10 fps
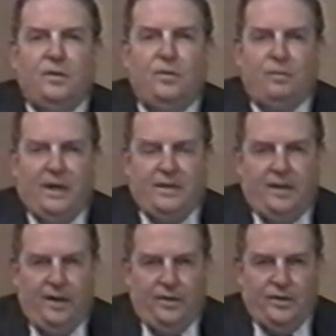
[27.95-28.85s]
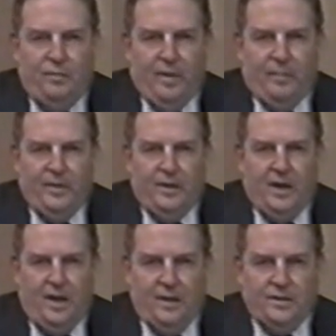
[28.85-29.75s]
directed energy weapon
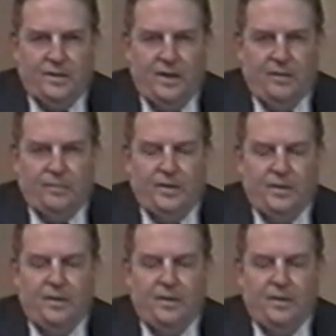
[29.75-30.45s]
concept.